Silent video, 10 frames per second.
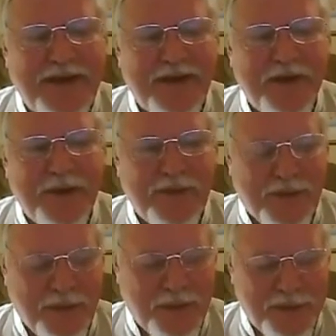yet to
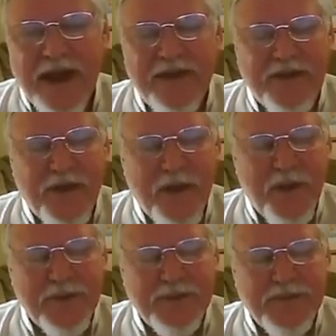unfold. And
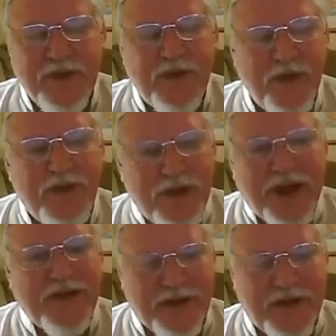so to do
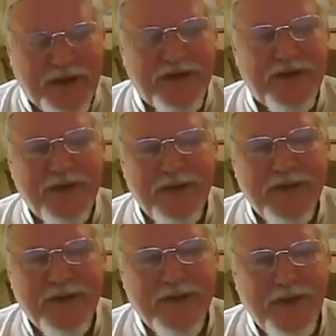justice
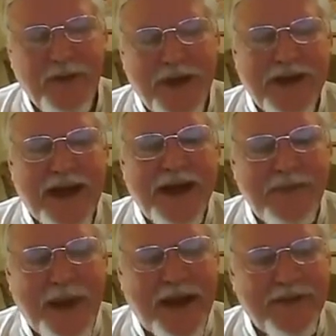to what I
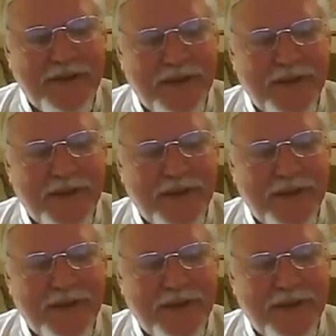passed